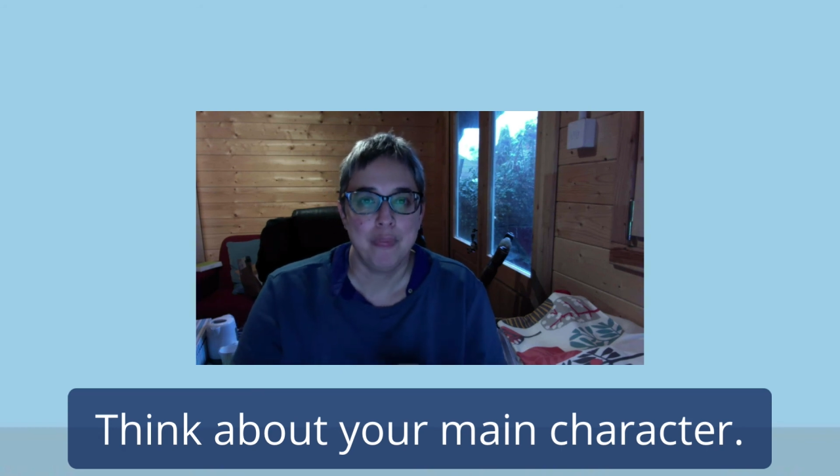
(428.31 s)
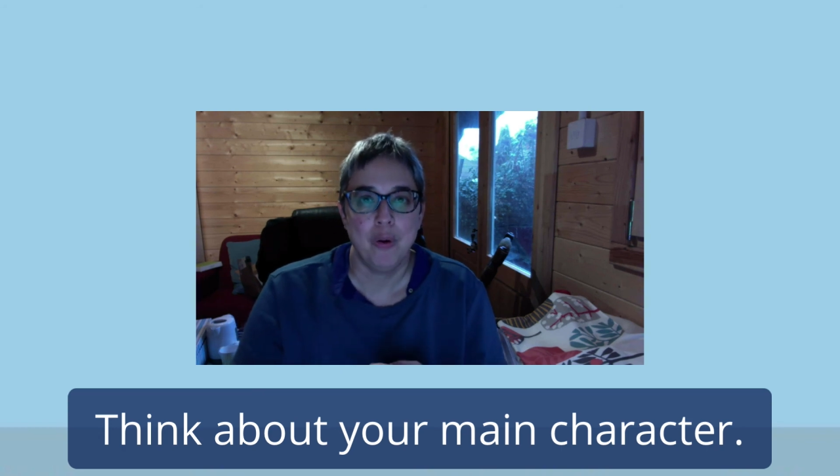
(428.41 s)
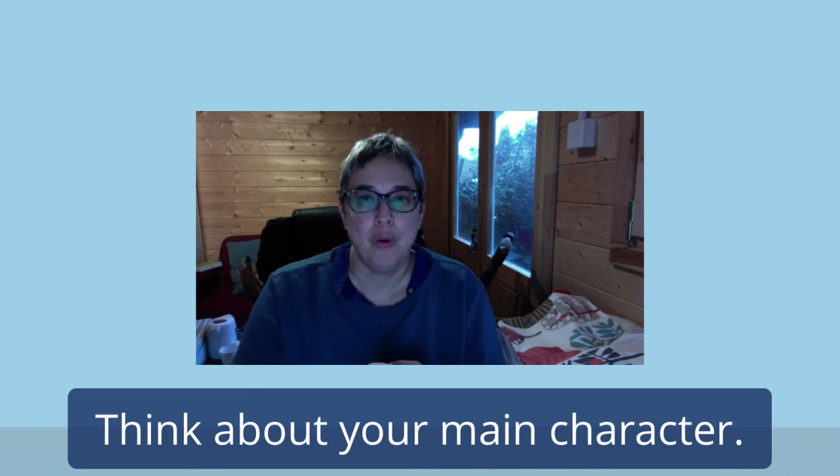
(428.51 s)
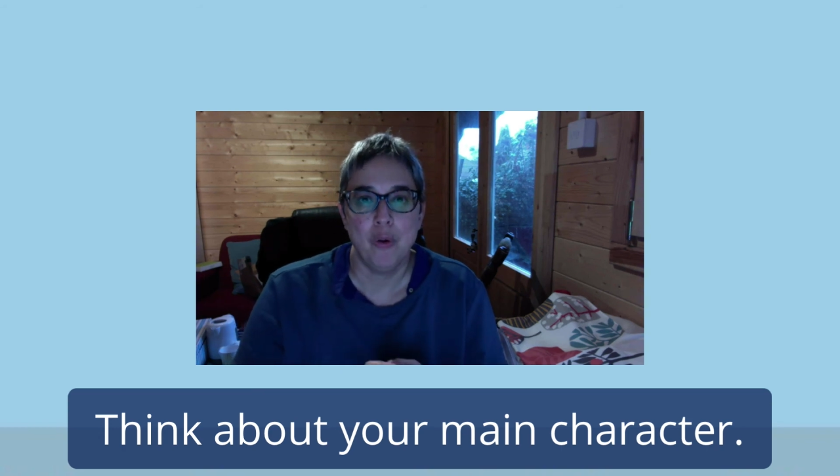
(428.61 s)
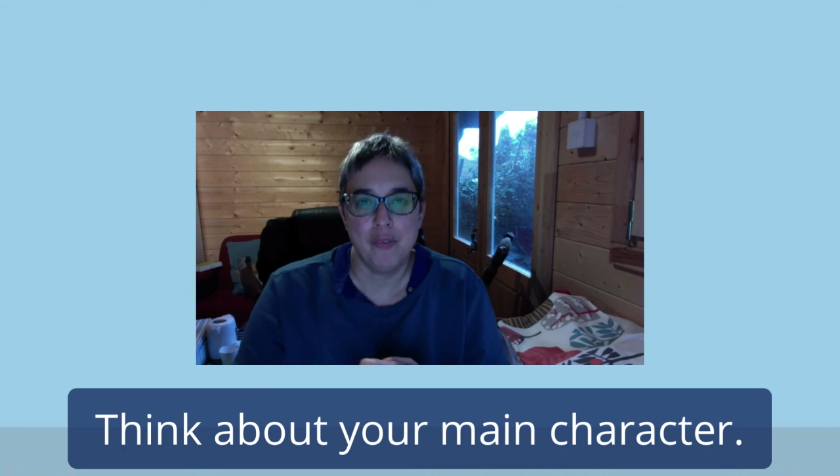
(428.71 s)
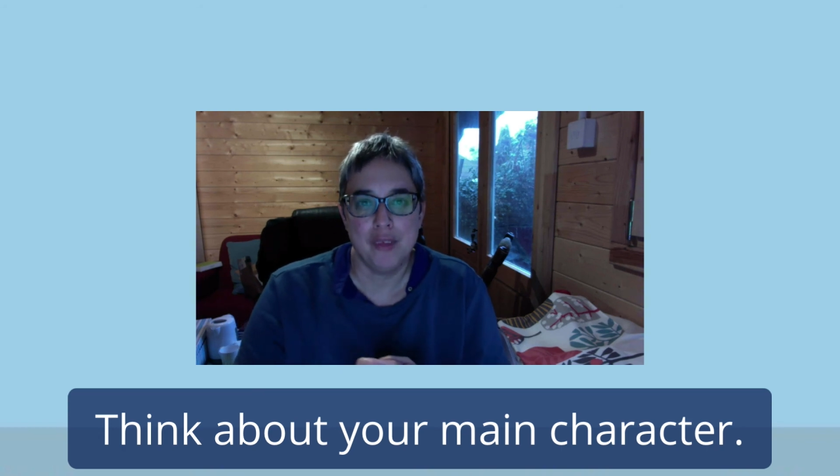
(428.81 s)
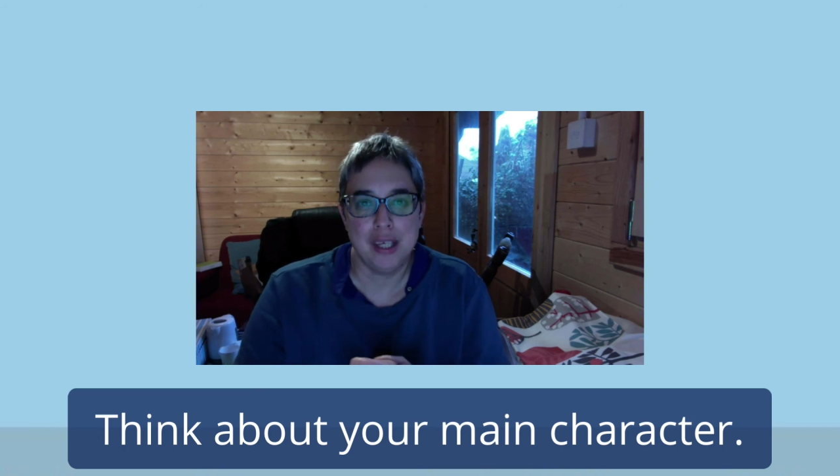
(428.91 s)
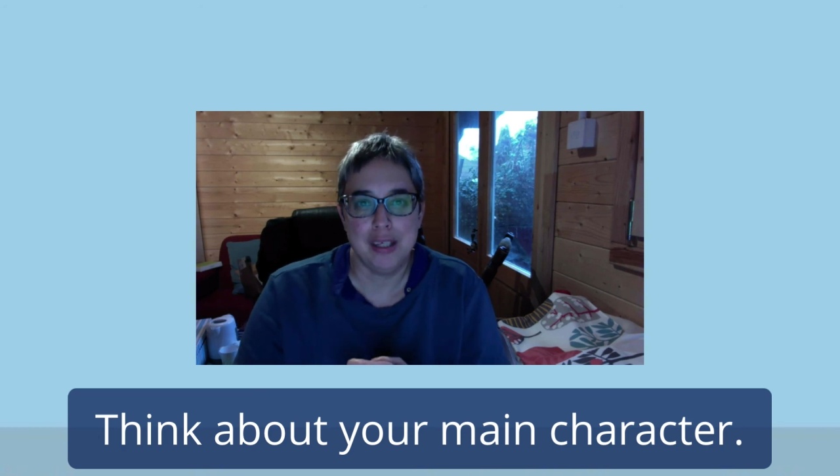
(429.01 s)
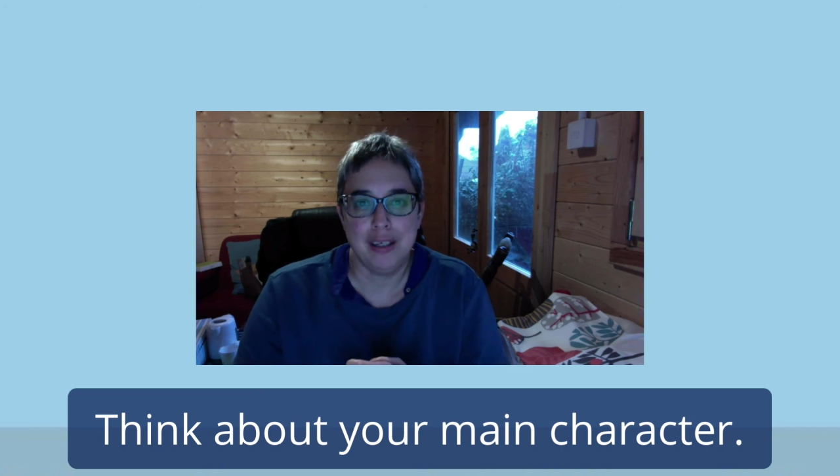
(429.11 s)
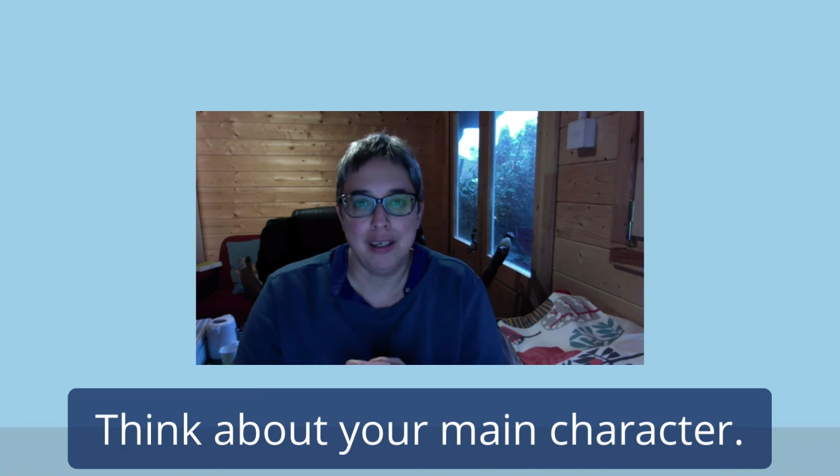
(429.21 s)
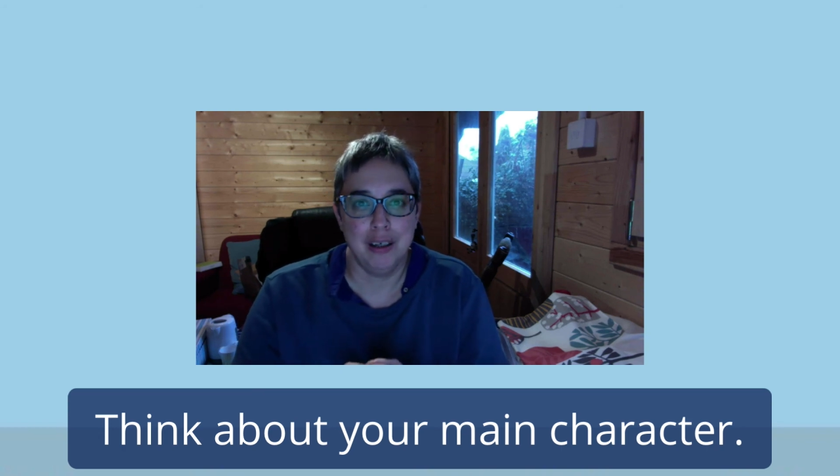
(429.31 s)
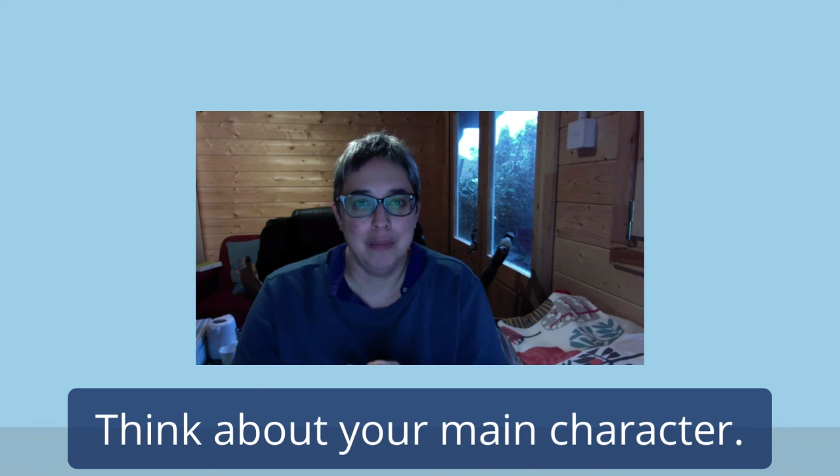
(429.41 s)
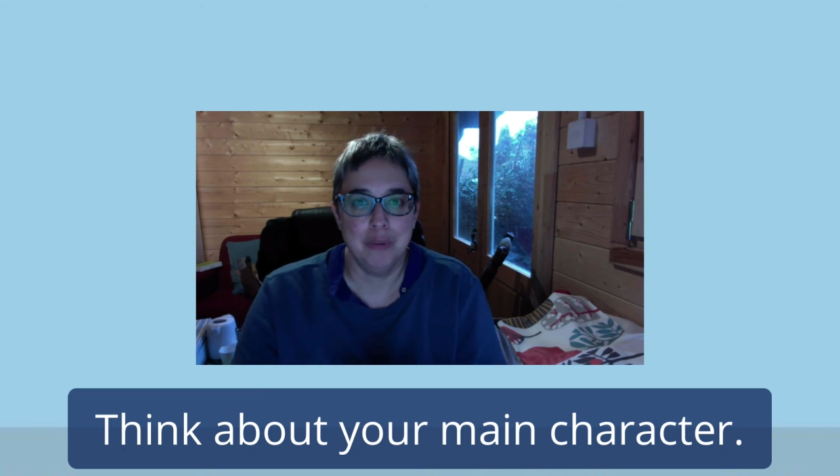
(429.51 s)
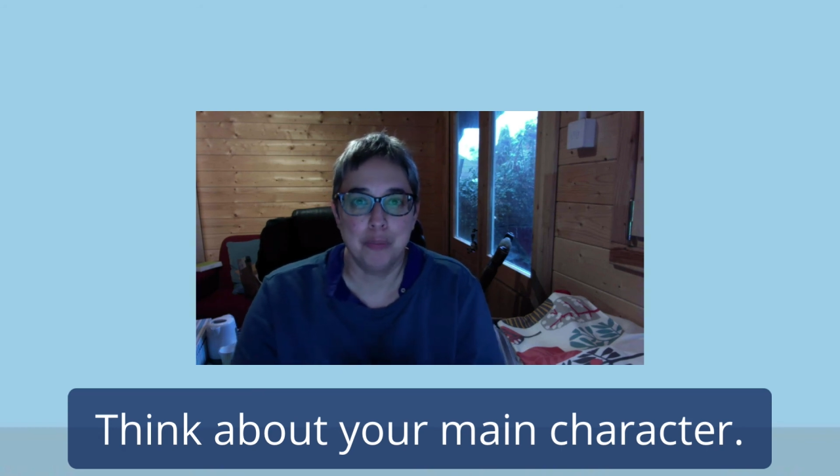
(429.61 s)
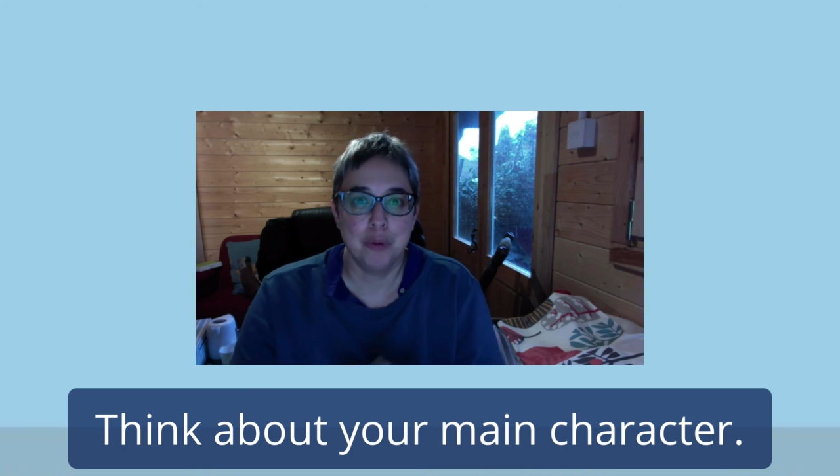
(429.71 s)
or the
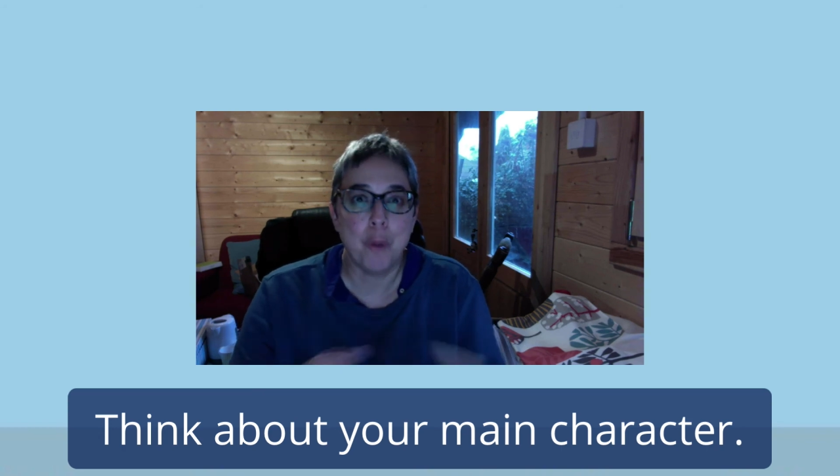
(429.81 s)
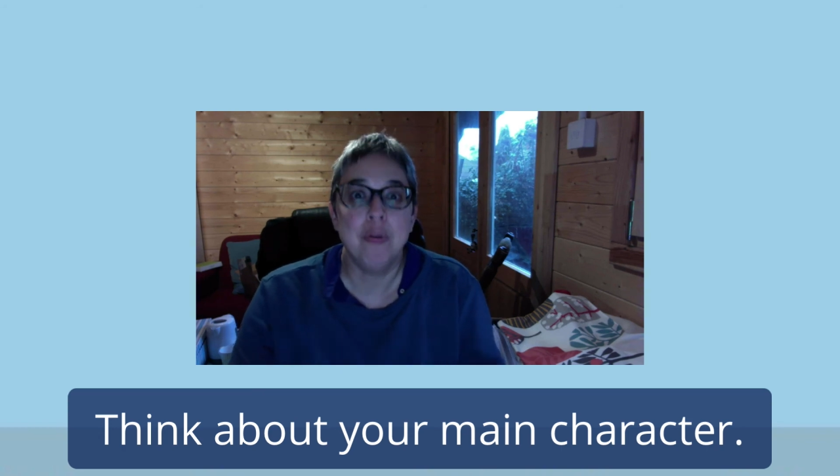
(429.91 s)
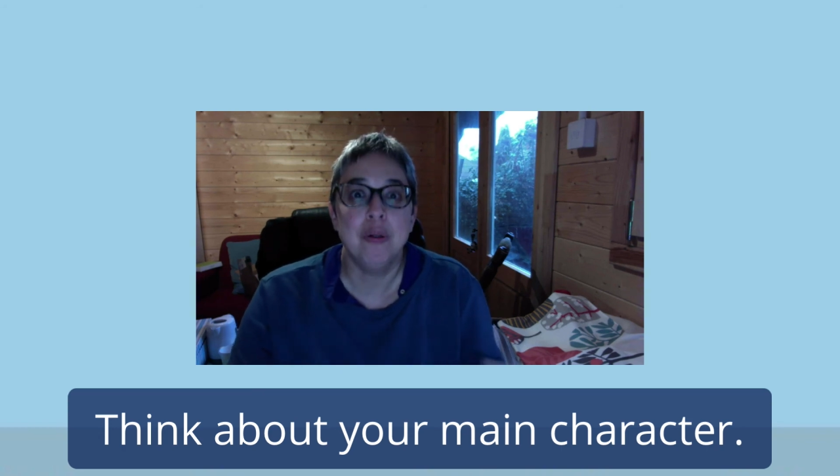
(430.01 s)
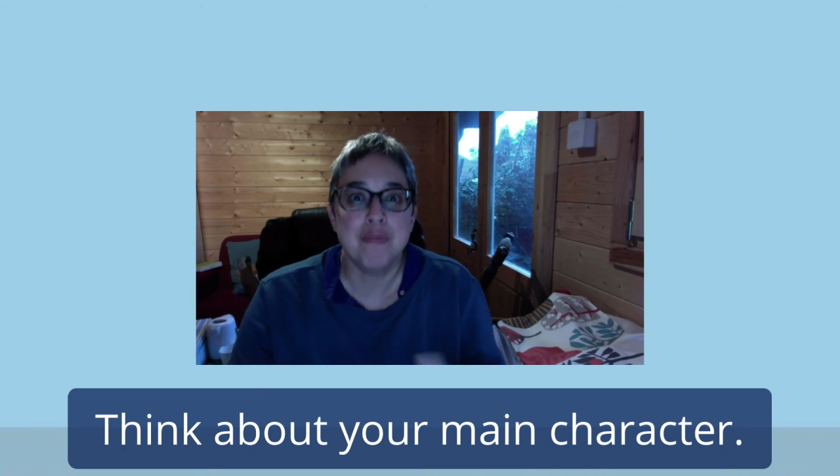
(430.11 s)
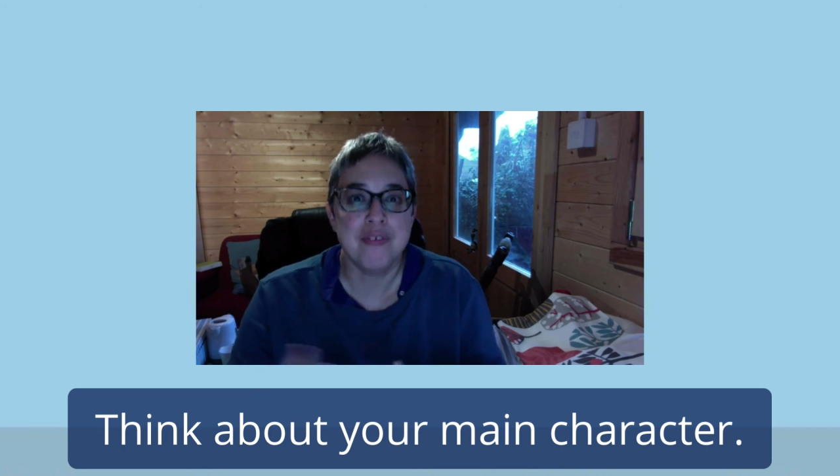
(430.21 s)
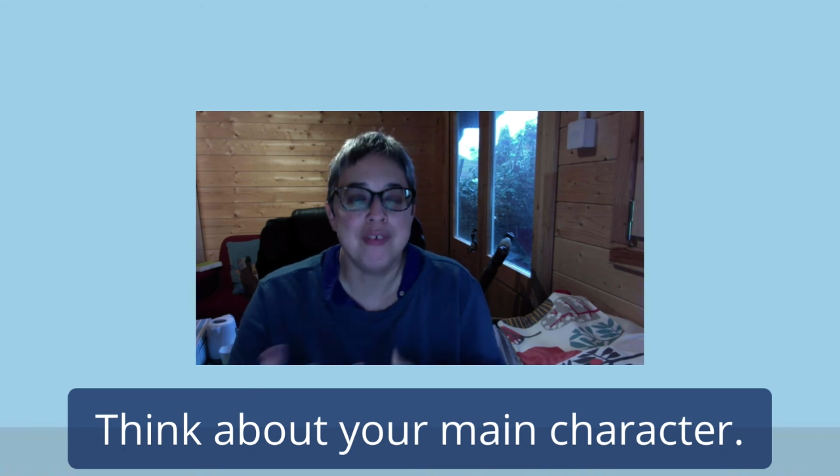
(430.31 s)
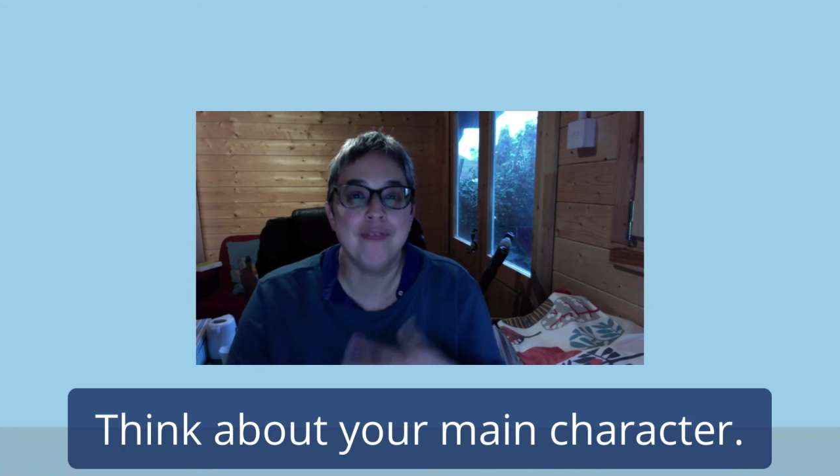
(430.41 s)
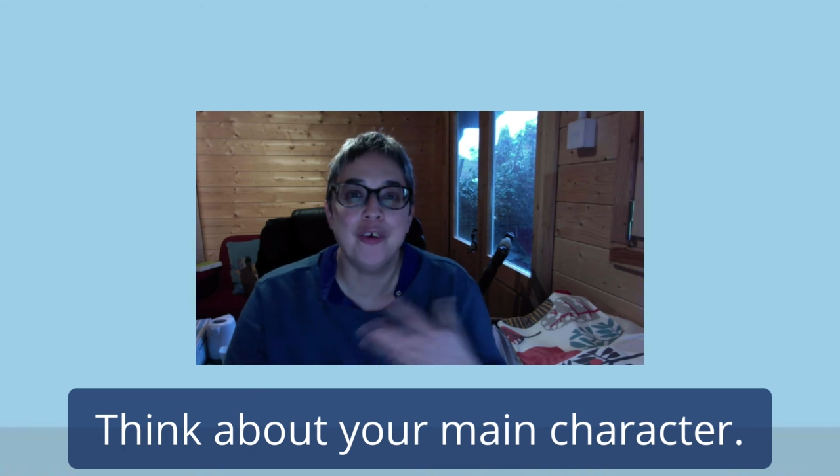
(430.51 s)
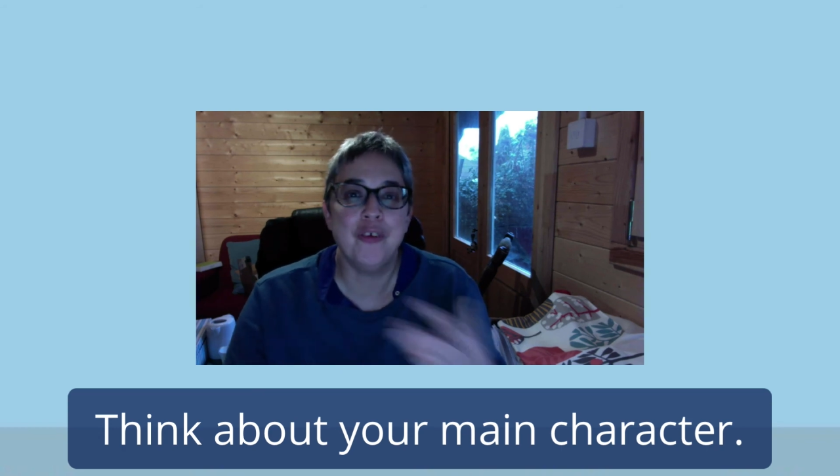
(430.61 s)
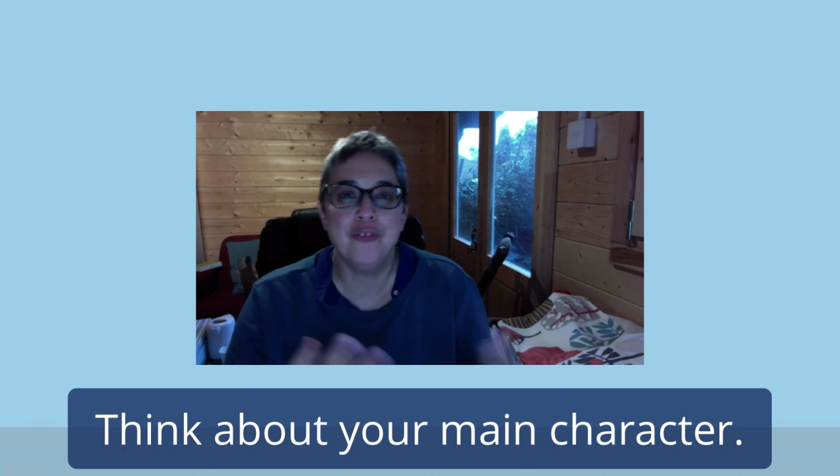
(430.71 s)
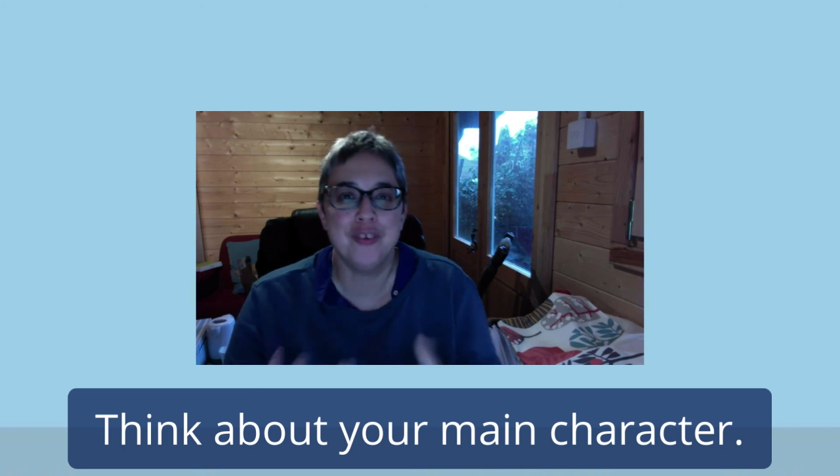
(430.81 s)
problems involved